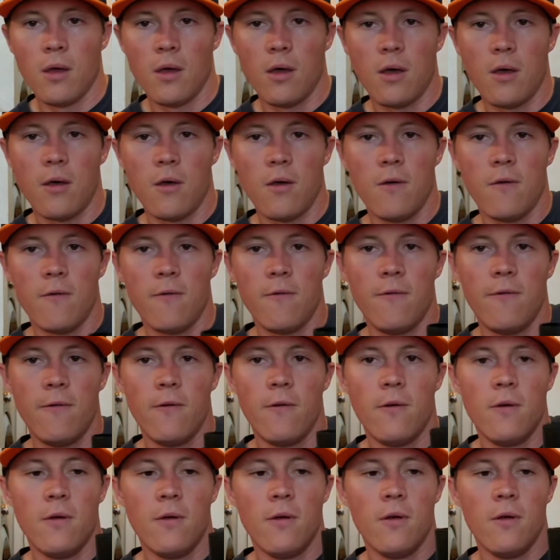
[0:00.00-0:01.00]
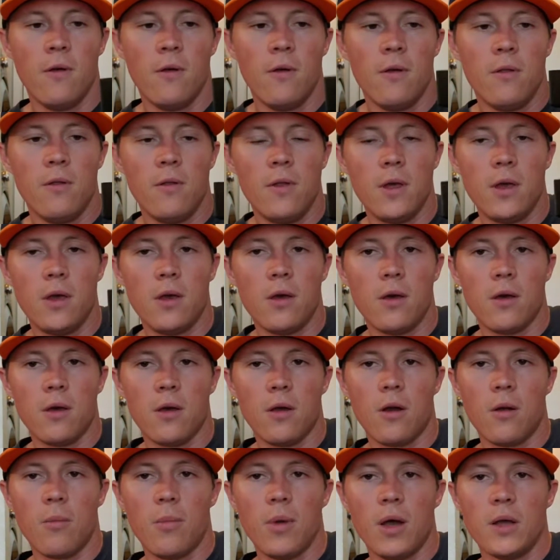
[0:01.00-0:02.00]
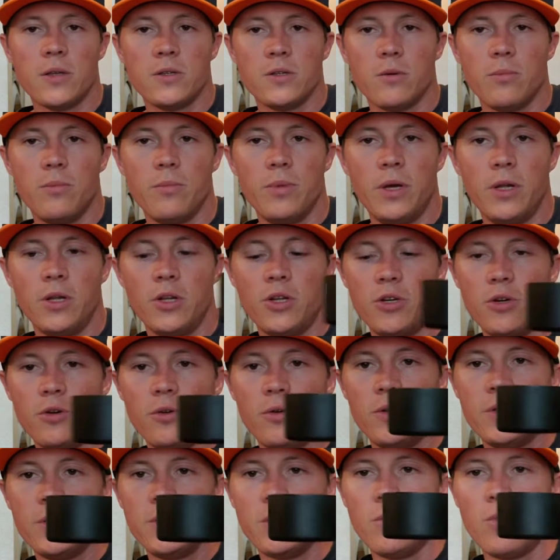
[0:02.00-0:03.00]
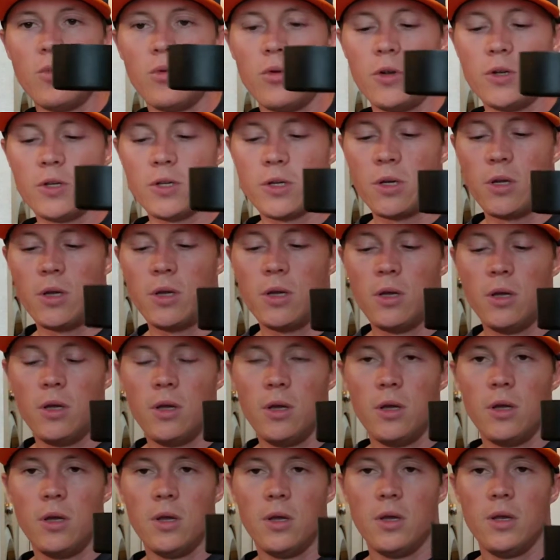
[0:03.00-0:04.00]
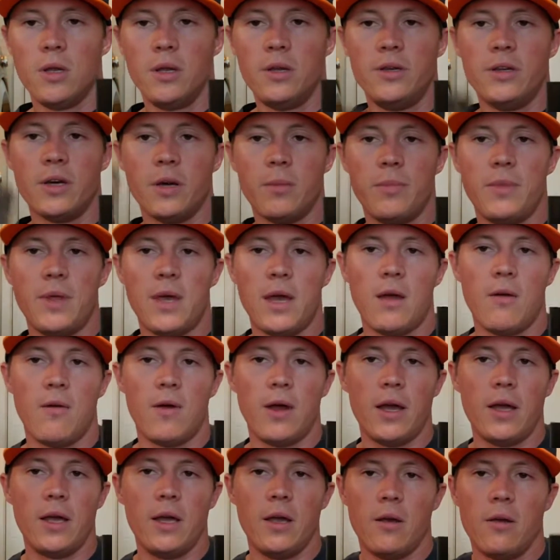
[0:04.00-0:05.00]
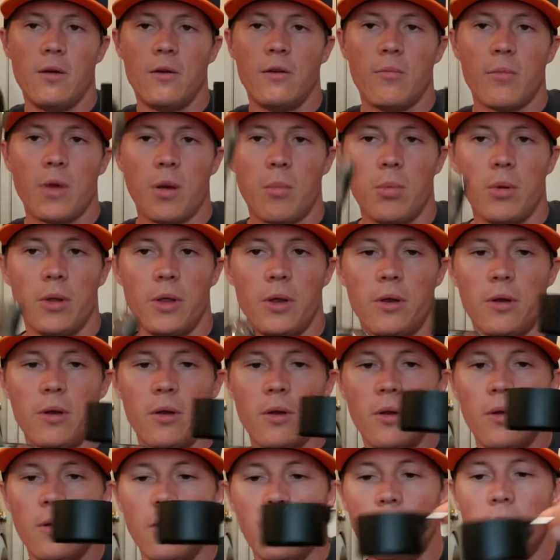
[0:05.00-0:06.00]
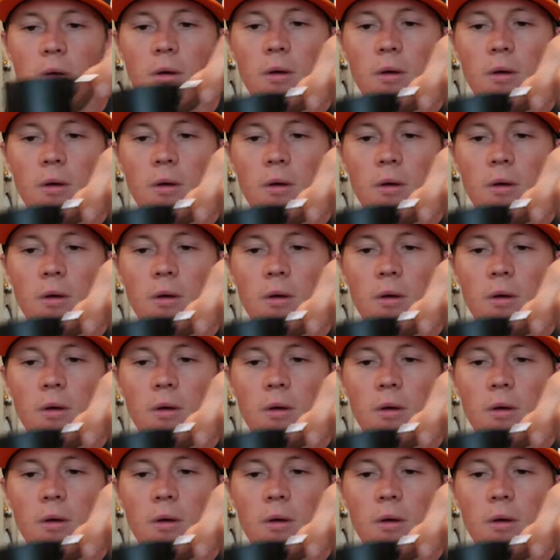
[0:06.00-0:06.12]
of the garbanzo bean juice, and we're just gonna dump that right here into my blender.